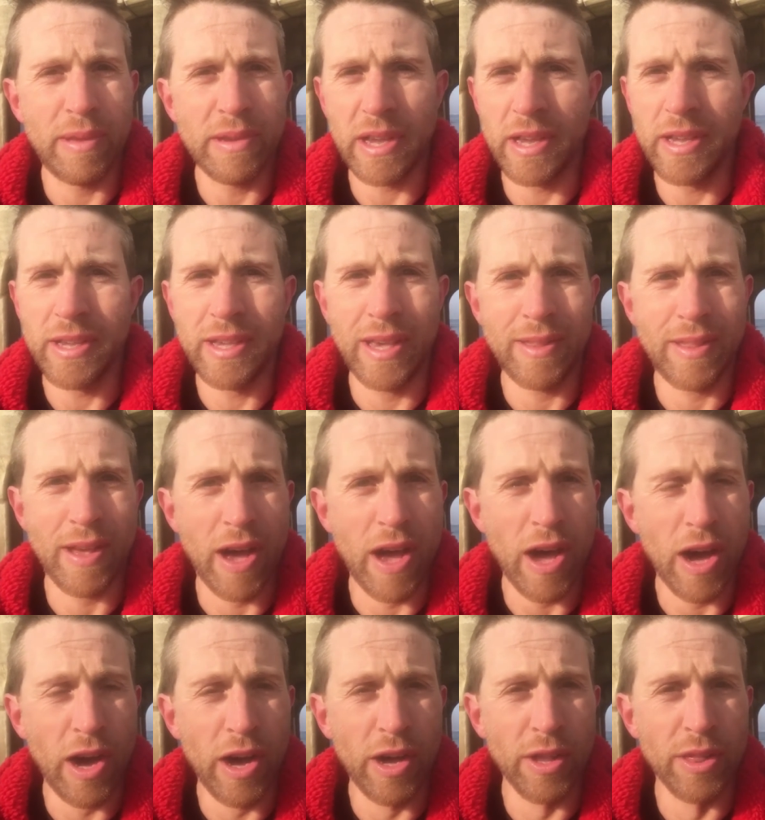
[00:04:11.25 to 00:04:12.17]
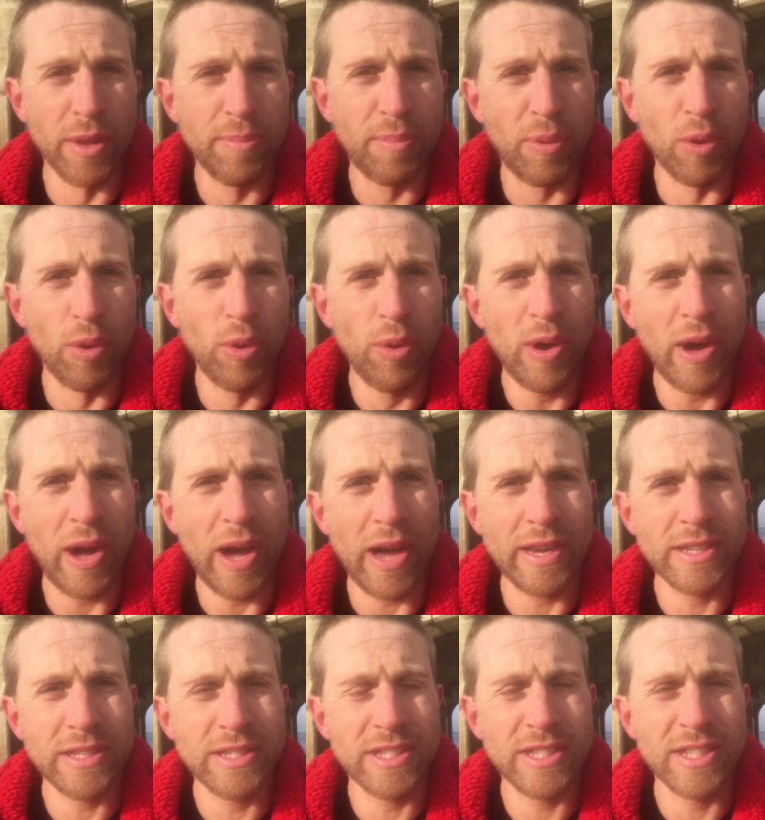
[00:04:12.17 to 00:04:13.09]
They don't keep that eye on the ball,
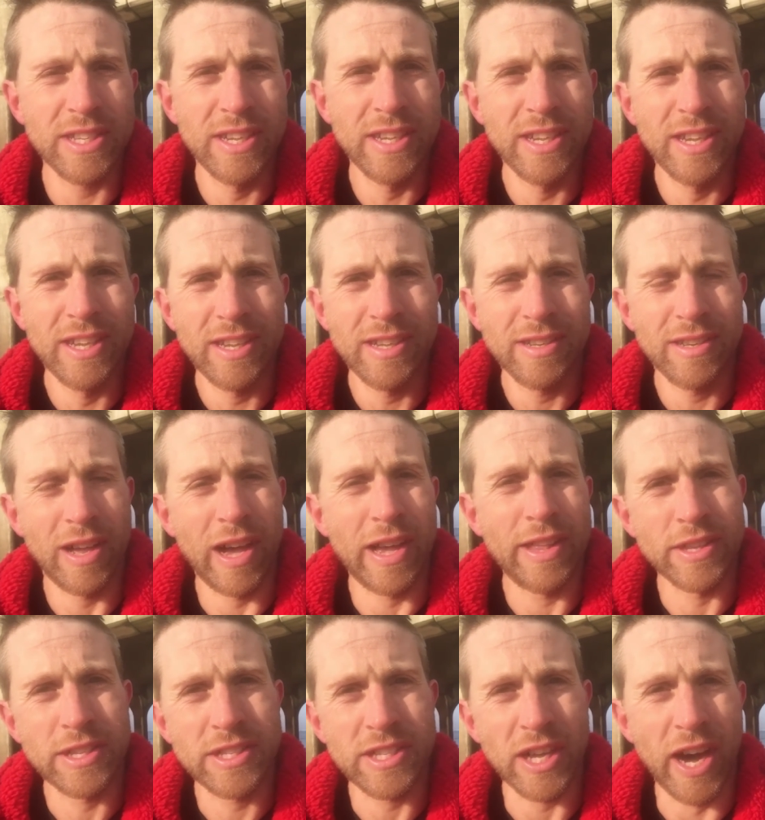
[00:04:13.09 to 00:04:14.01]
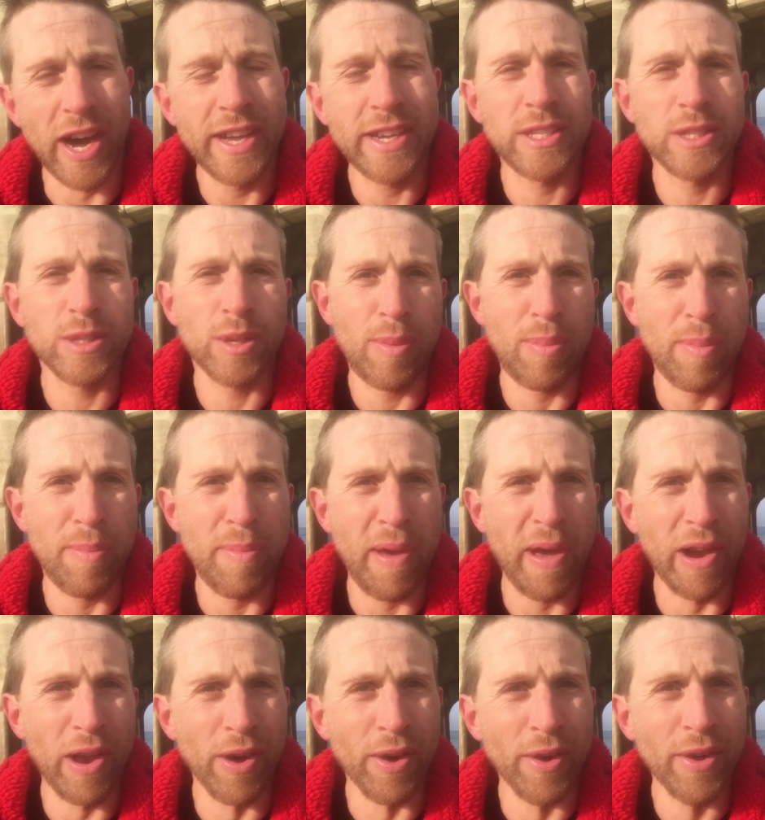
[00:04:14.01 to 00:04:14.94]
and like the tide sweeping
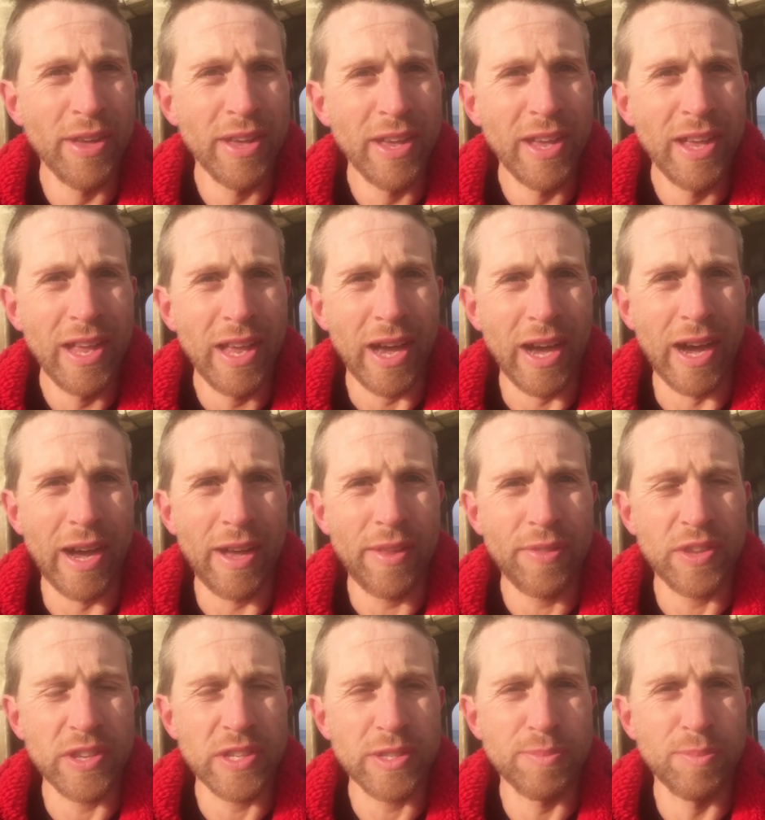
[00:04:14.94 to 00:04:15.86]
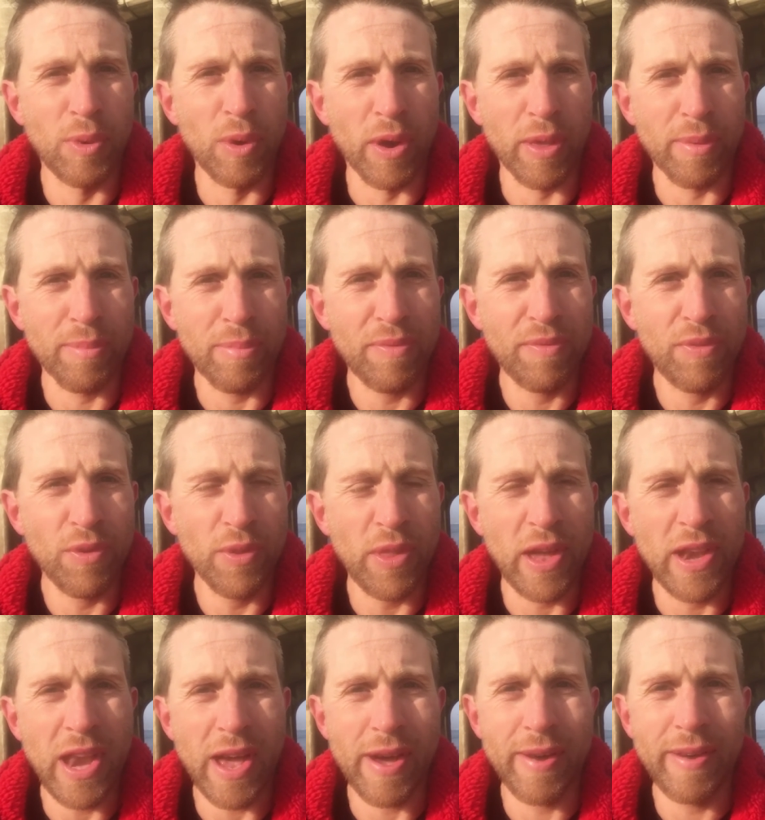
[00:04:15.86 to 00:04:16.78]
me along uh, this morning. Before
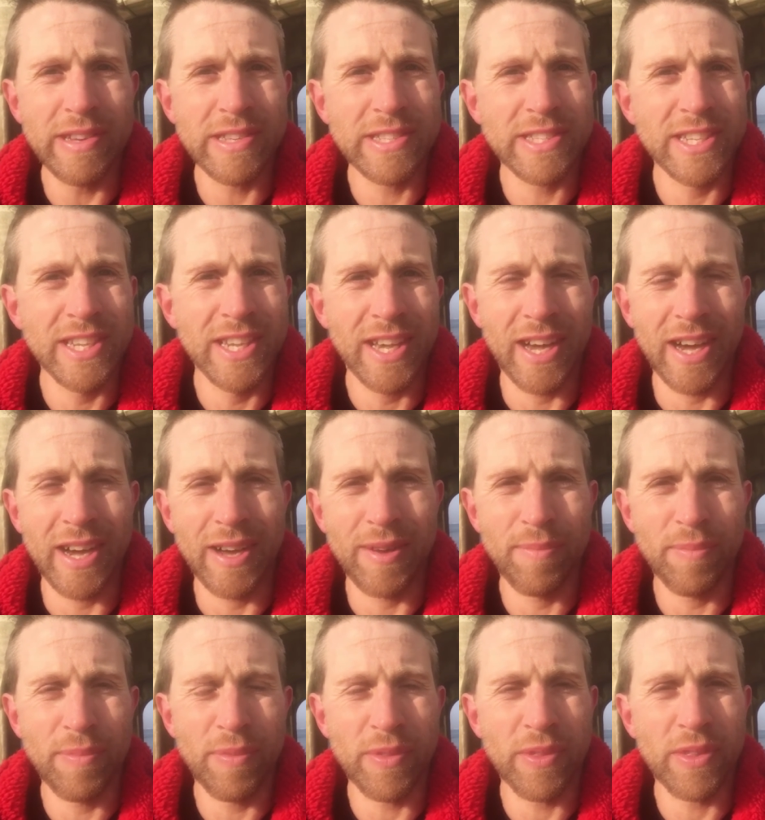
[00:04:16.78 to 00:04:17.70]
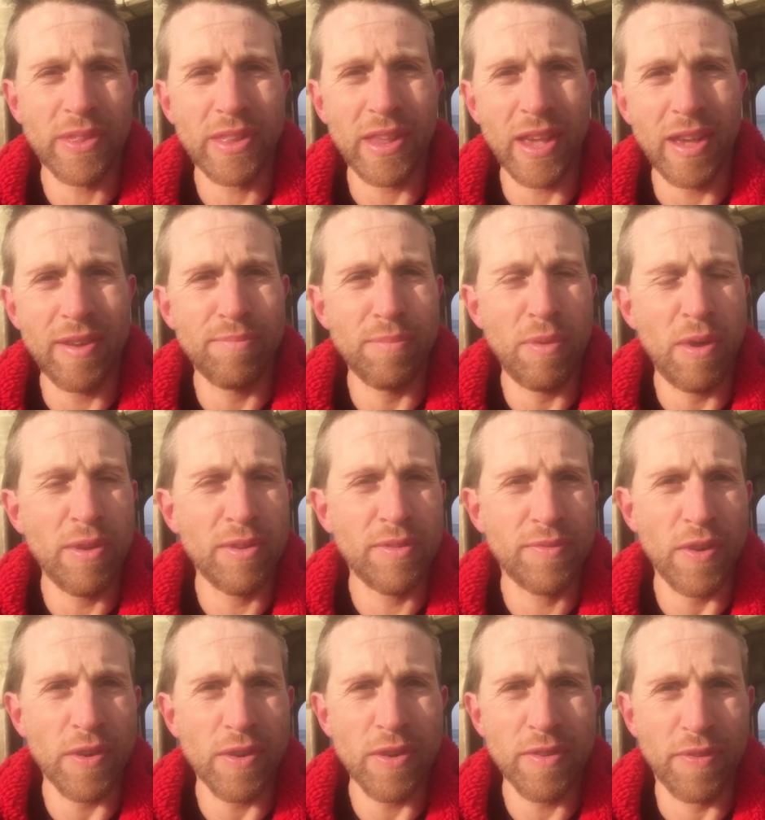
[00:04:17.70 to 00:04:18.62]
they know it, um, they've
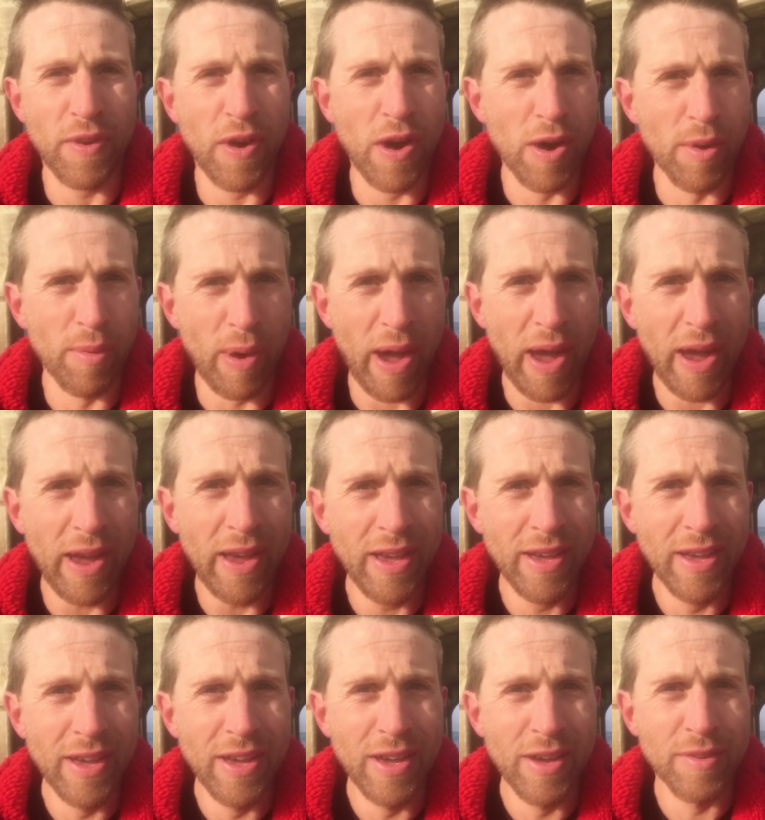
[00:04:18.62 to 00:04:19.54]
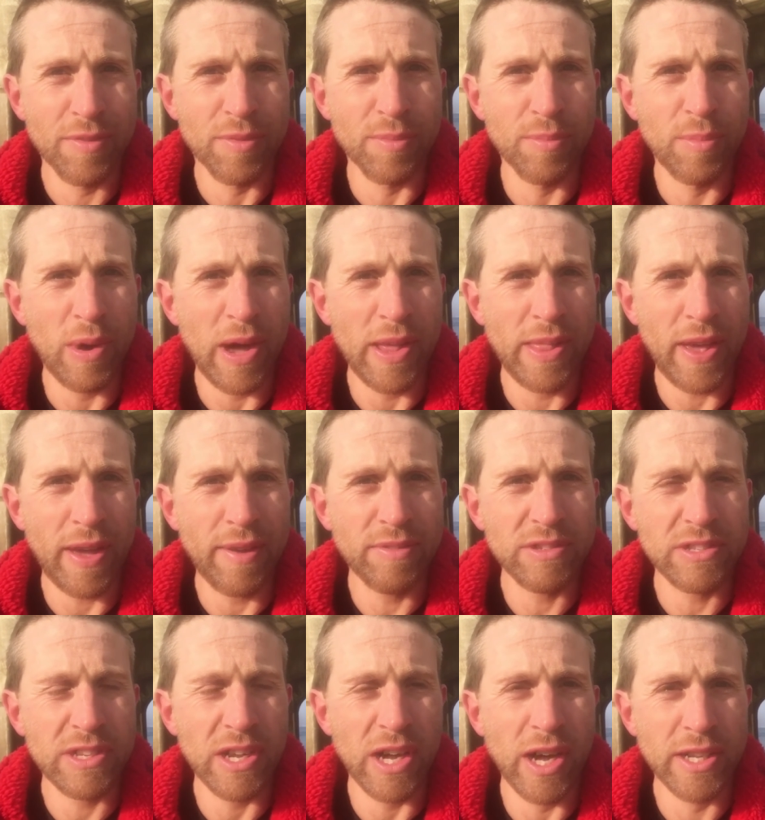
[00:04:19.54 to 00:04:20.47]
moved very far away from where
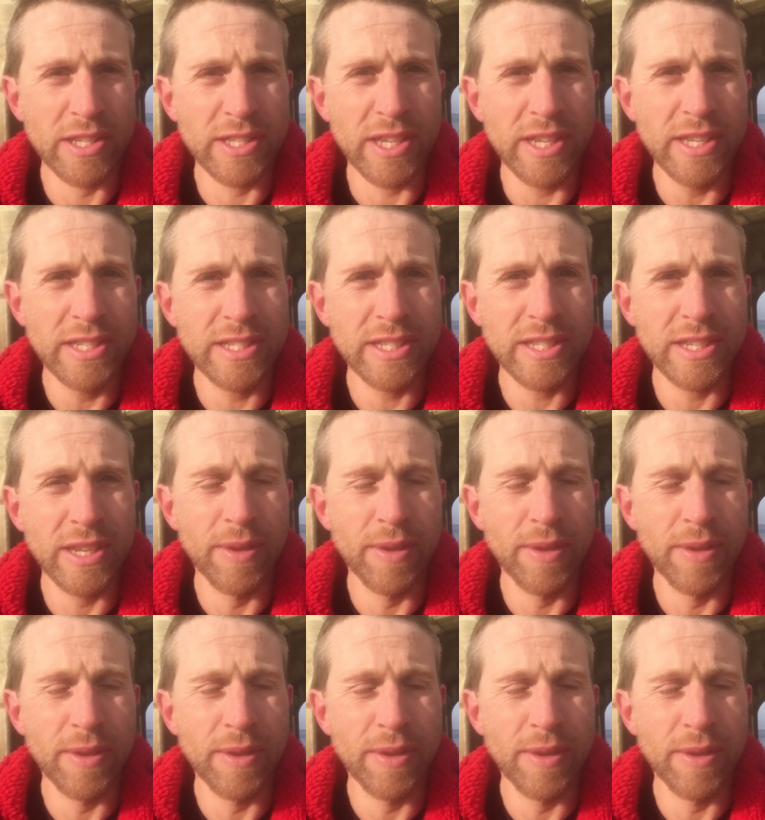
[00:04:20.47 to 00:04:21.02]
they've started.